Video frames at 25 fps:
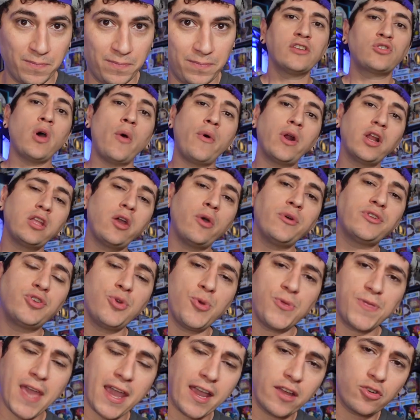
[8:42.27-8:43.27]
So I want to know what
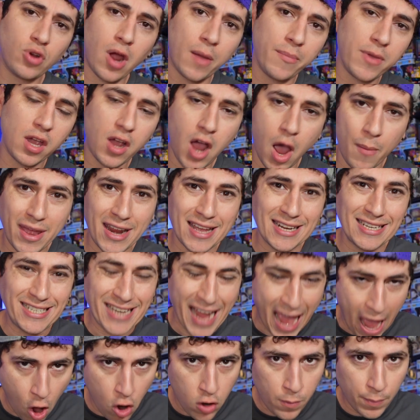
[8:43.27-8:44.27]
you think. Drop me a comment
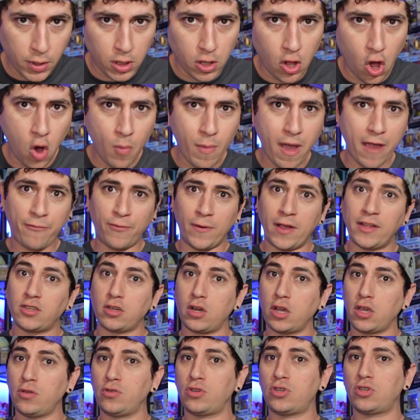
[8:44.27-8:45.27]
down below, my friends.
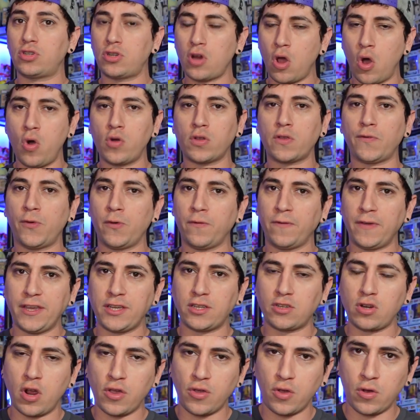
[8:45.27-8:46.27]
Are you stoked for
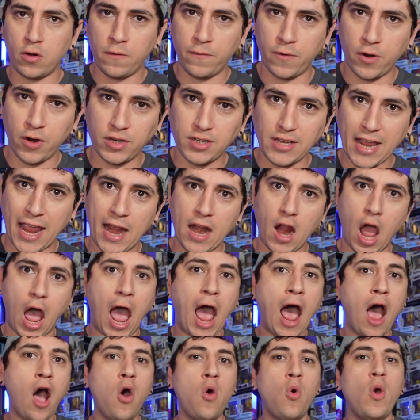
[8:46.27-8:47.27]
V-Star Universe, and
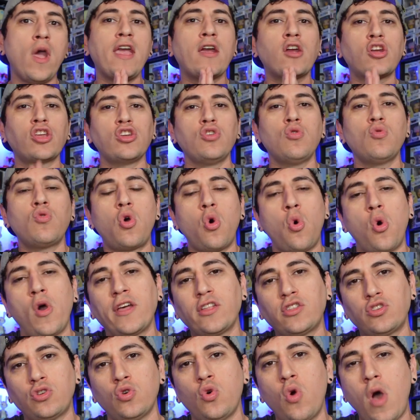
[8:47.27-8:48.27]
how are you
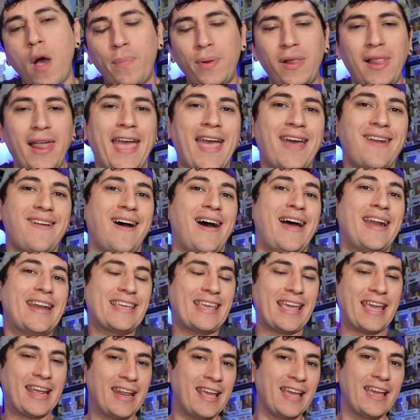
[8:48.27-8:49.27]
going to plan on
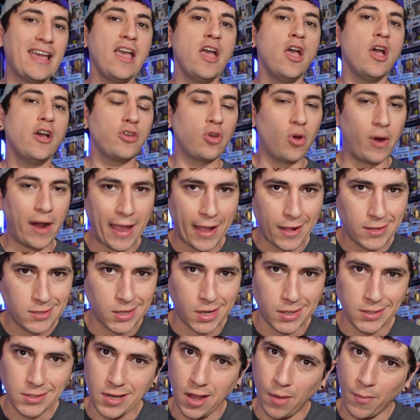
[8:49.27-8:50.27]
getting your hands
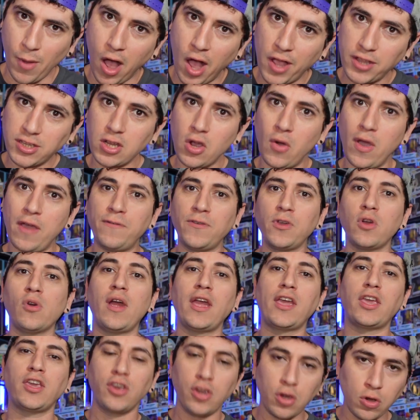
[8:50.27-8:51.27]
on some? Also, if you're
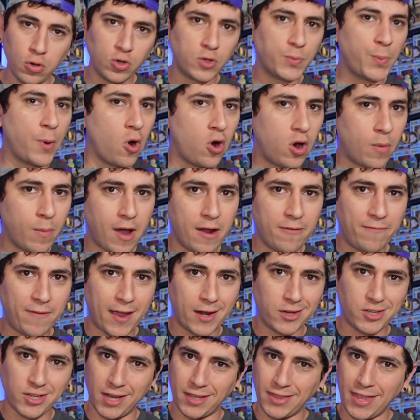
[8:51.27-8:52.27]
a huge Pokemon
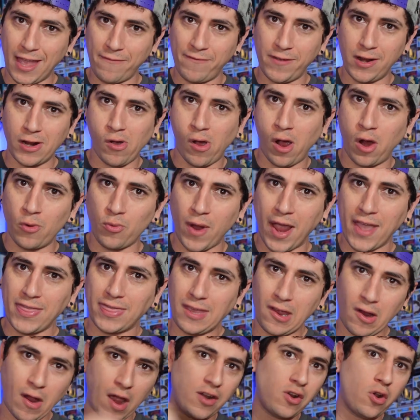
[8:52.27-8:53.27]
fan, check that video out right
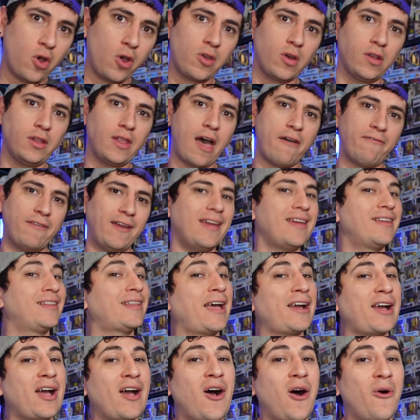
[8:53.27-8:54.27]
there. I know you'll love it. And
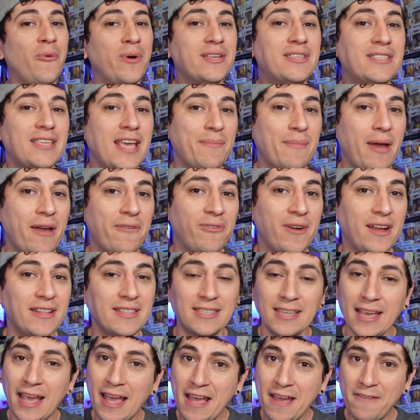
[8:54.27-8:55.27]
like I always say, my
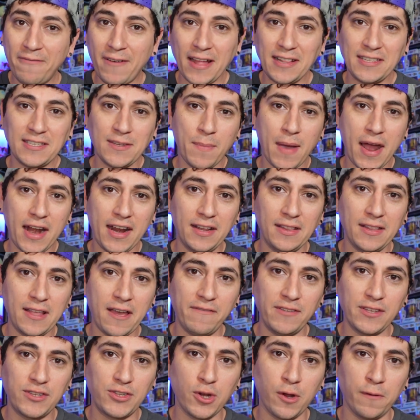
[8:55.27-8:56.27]
friends, find somebody to
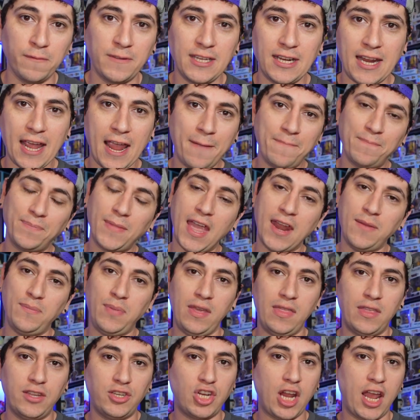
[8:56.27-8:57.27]
love and serve today, and
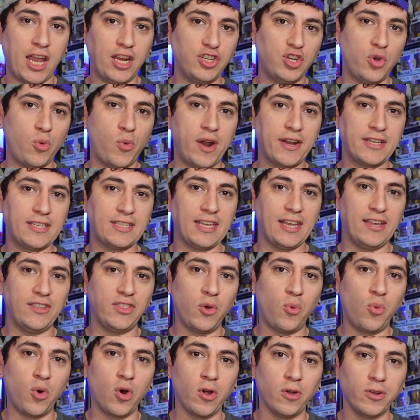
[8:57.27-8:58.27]
be the change you want to see in
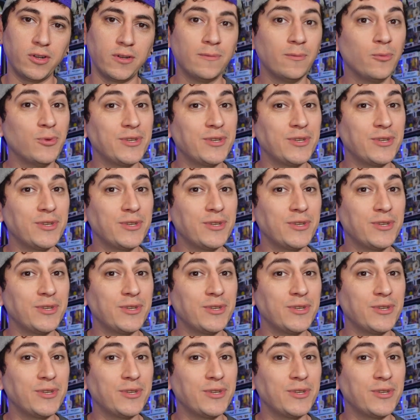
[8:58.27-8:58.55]
the world.